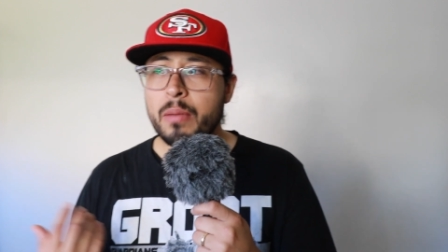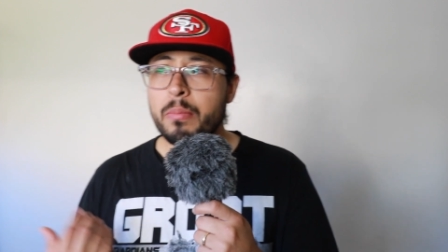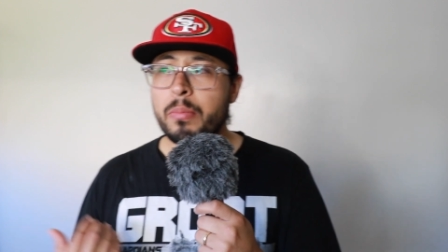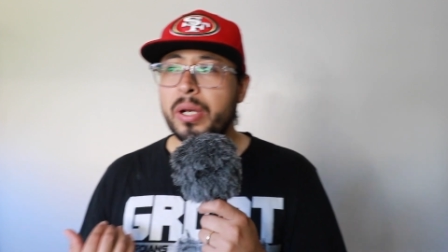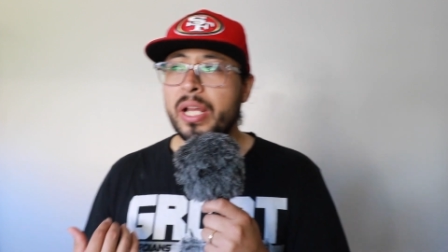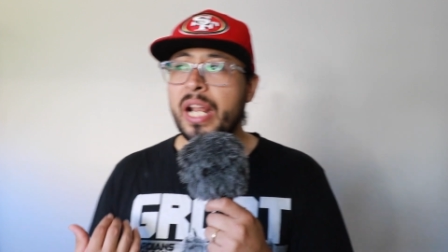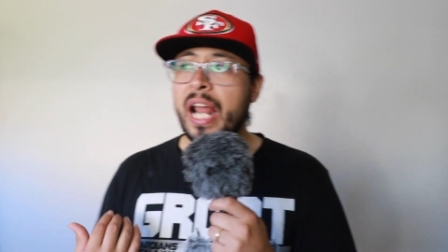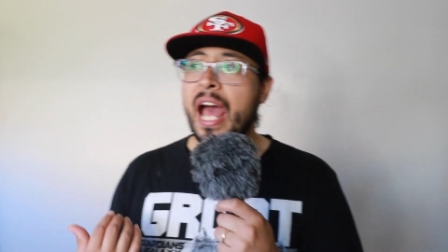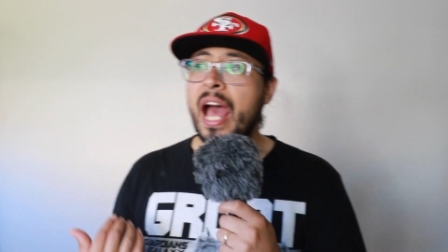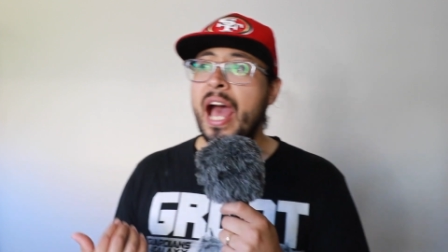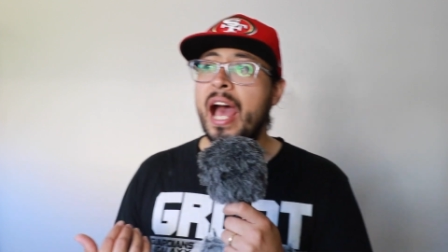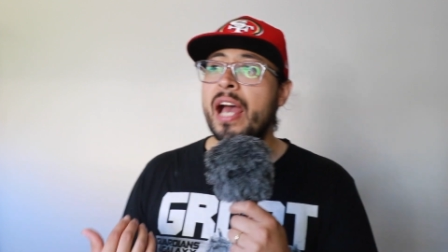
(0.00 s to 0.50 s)

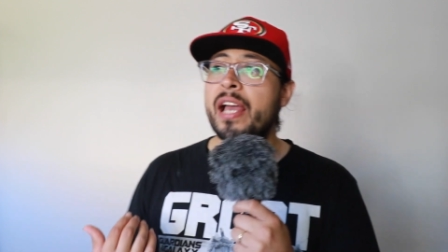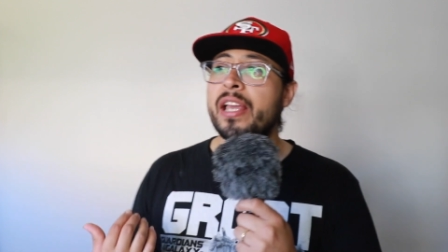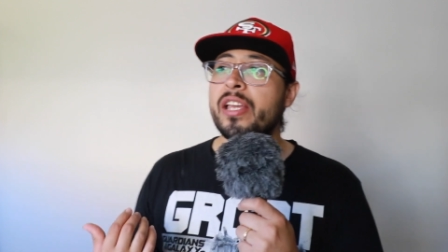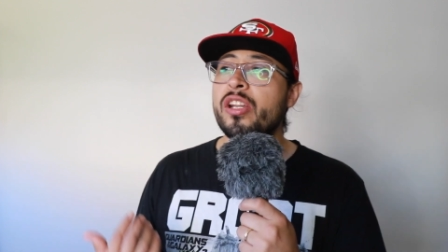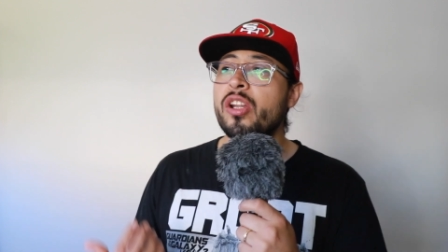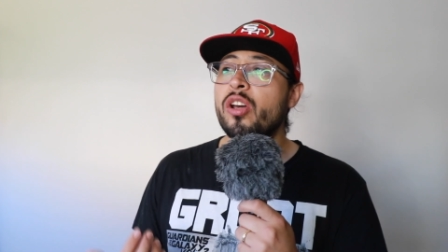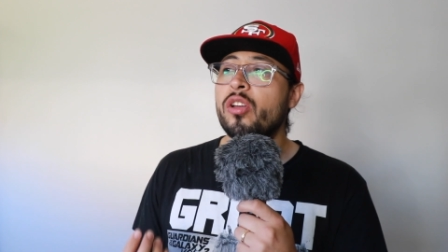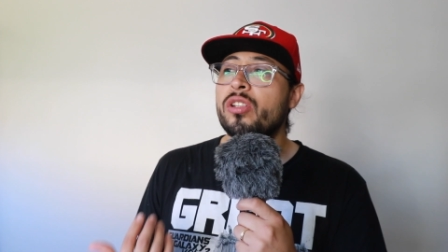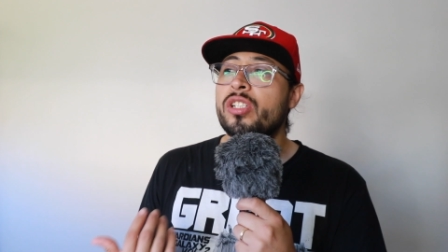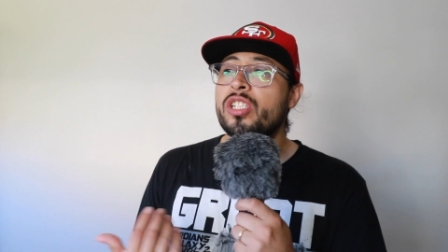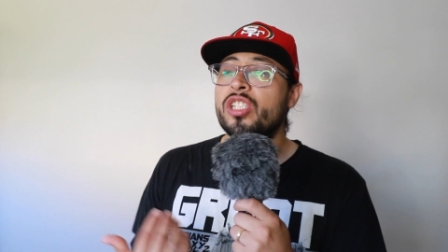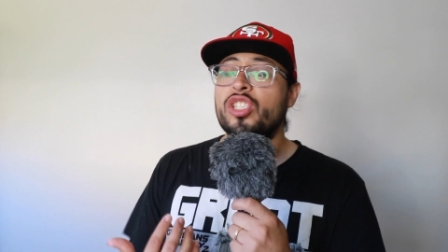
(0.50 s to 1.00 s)
But
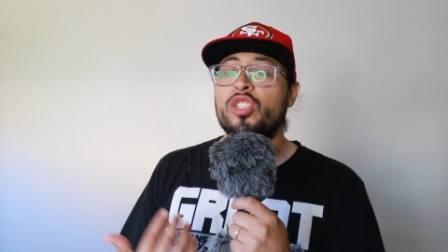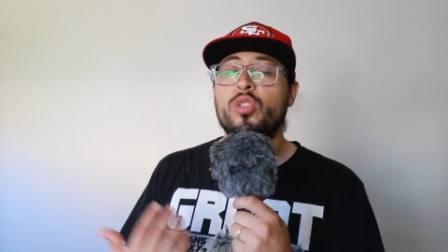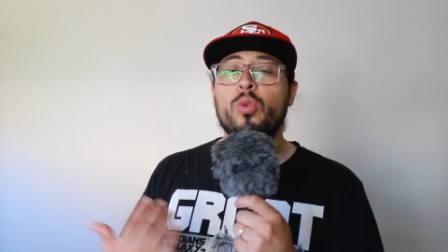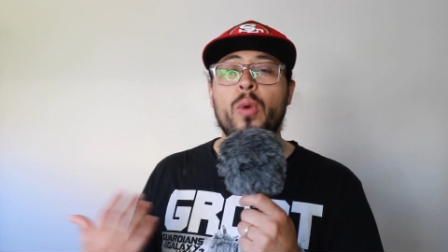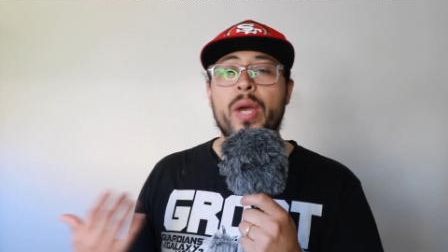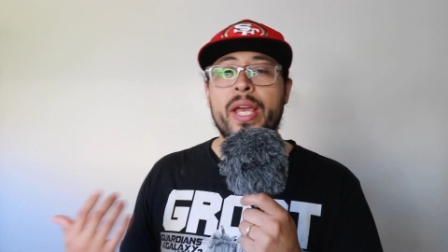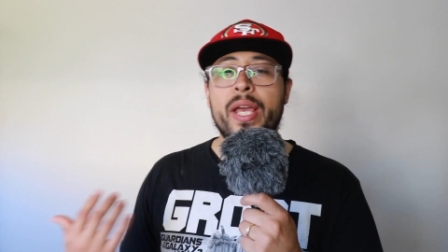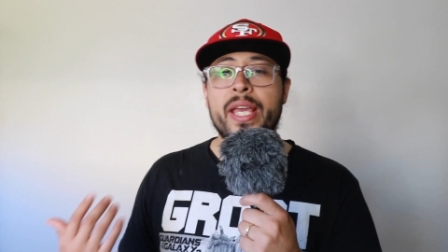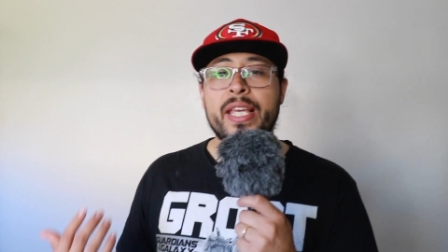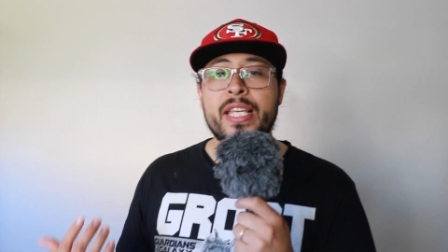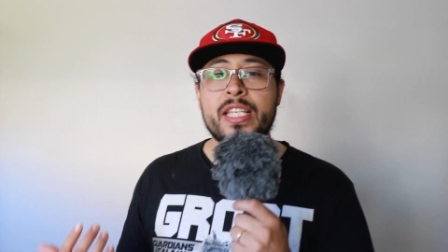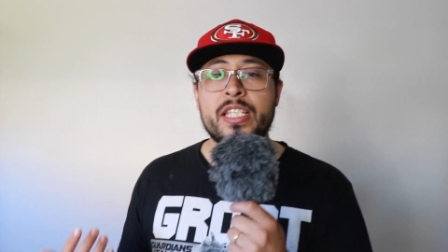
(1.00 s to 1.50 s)
just the
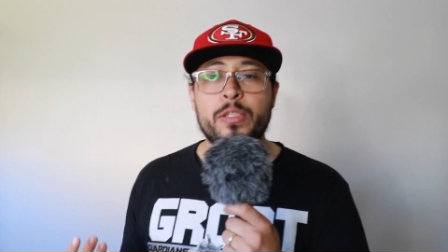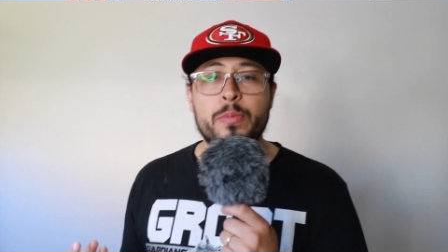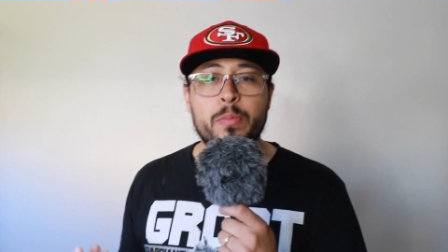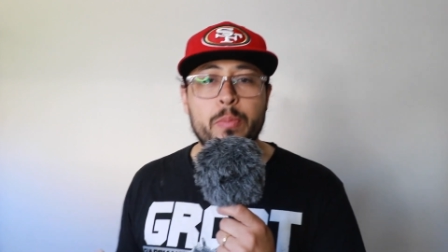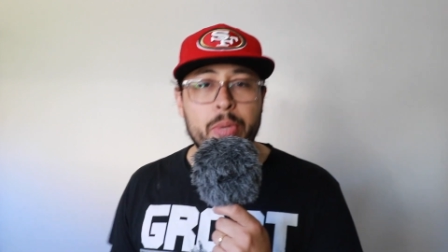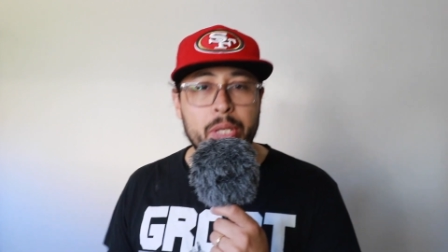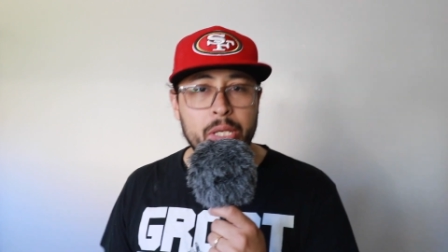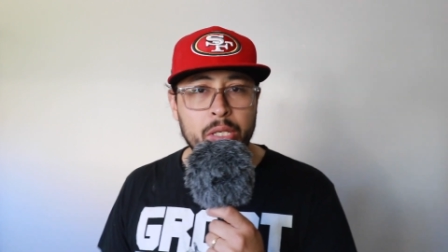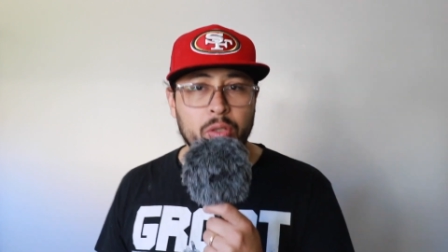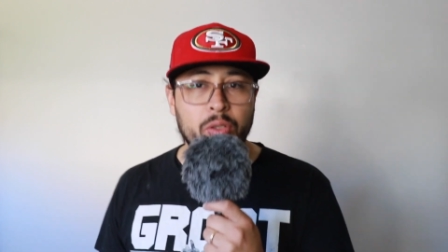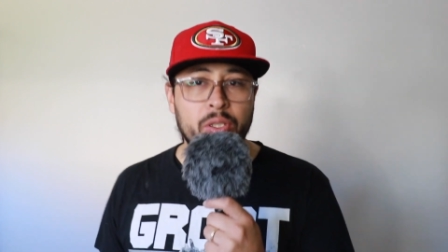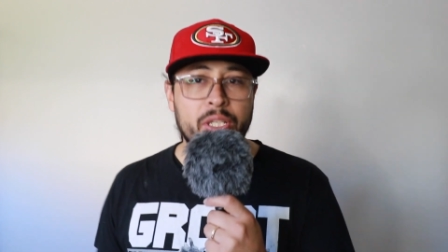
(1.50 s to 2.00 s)
way he's
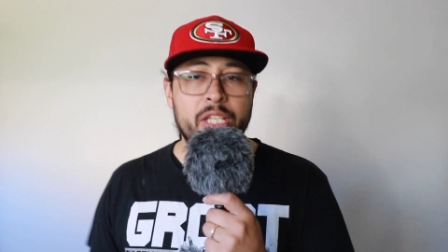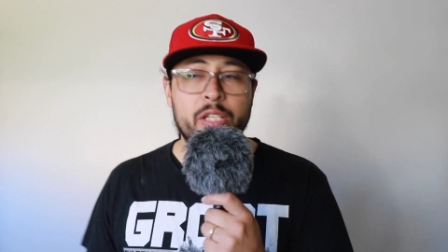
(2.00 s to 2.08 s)
built,